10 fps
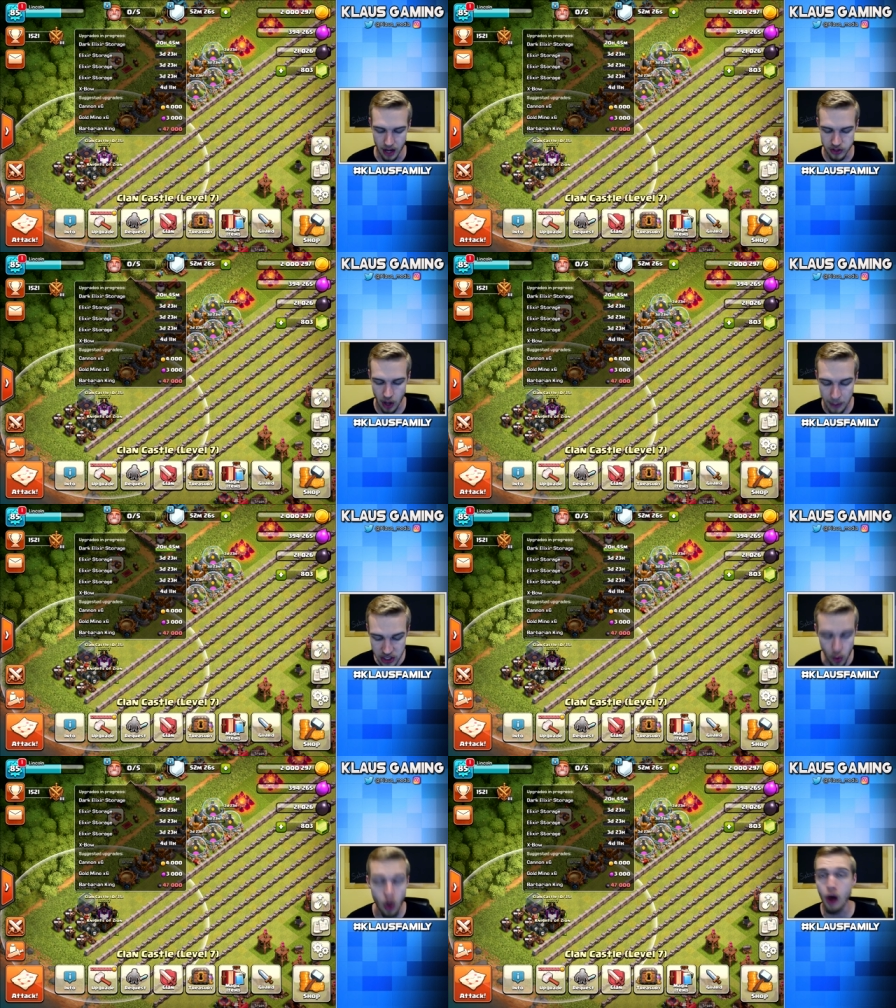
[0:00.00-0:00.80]
So I'm
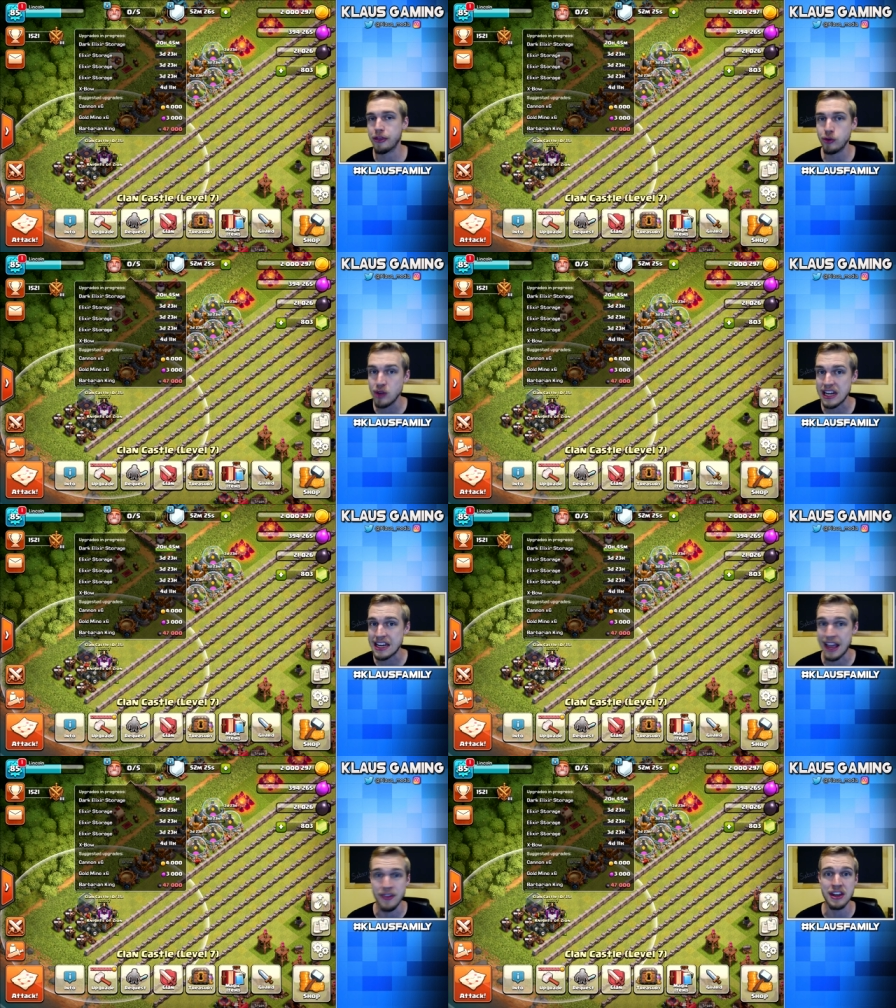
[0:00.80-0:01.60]
going to do all
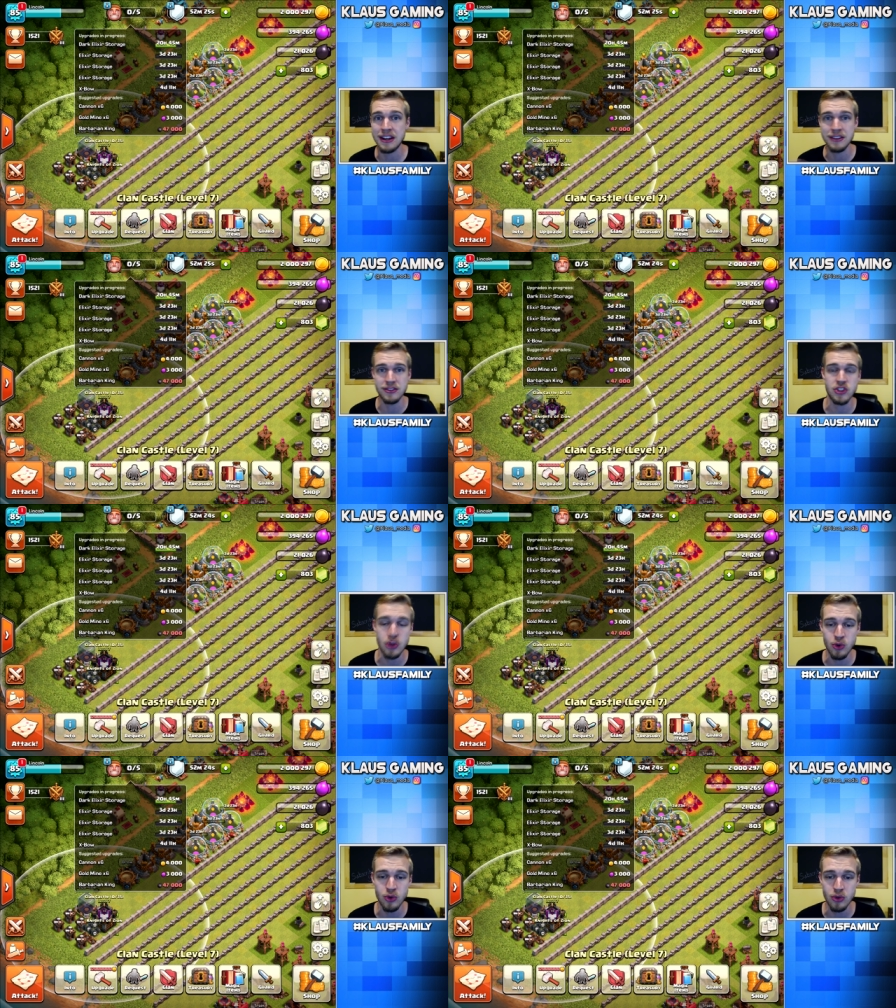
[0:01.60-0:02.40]
three, and then in
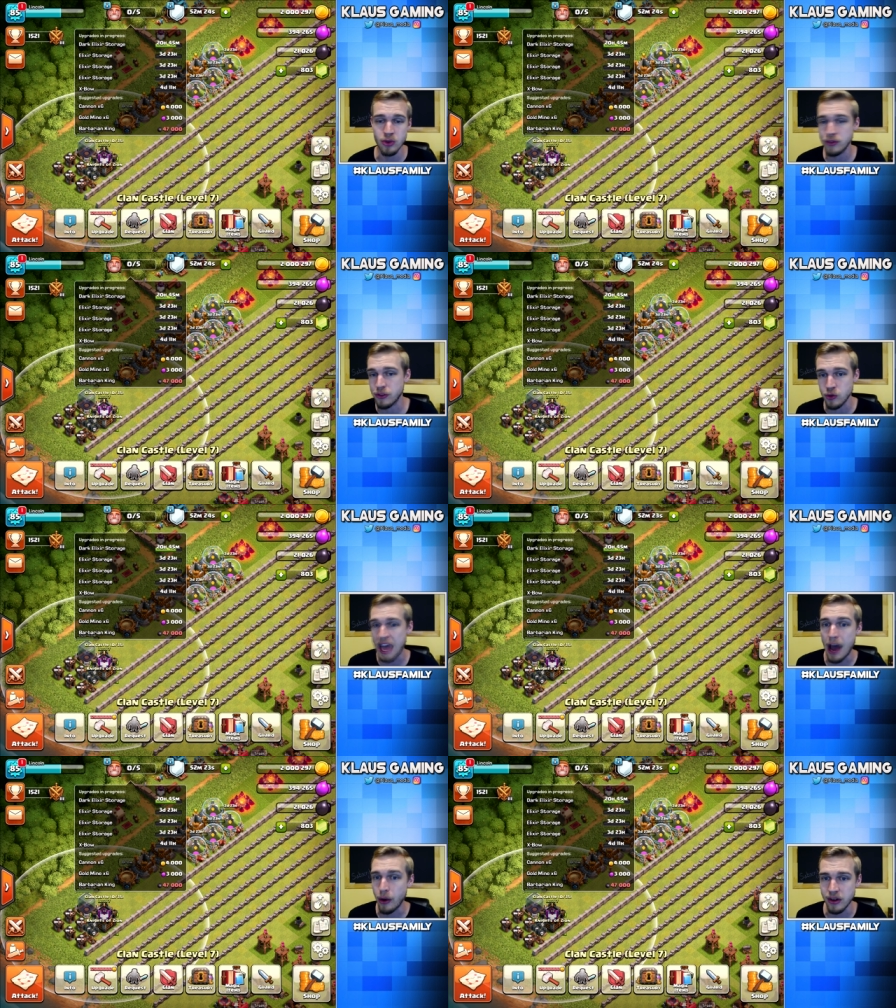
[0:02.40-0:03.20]
two,
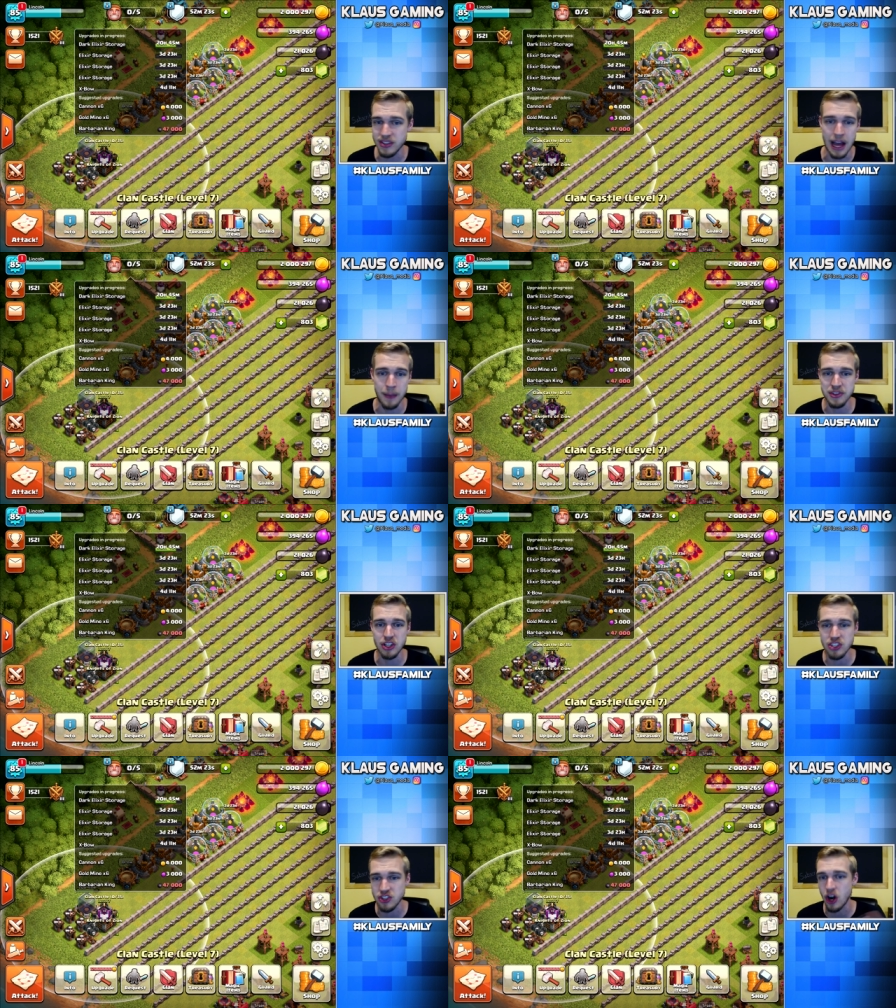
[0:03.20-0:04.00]
three hours, I'm just
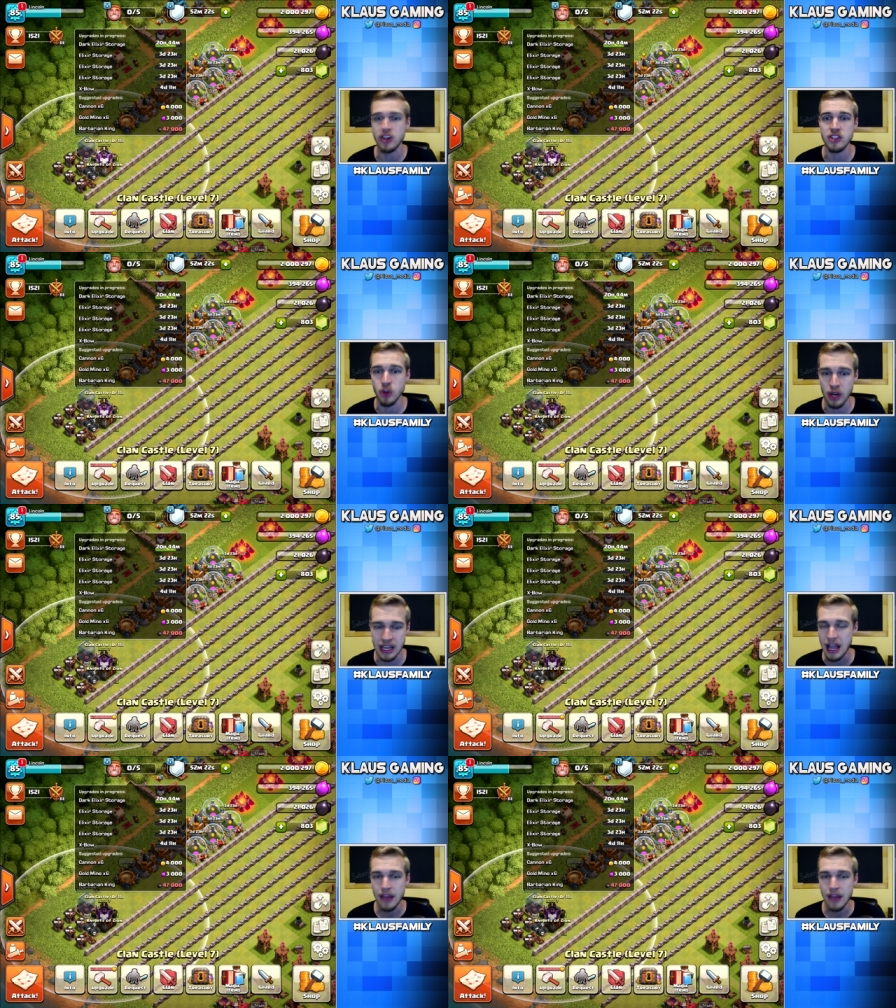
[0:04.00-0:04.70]
going to start doing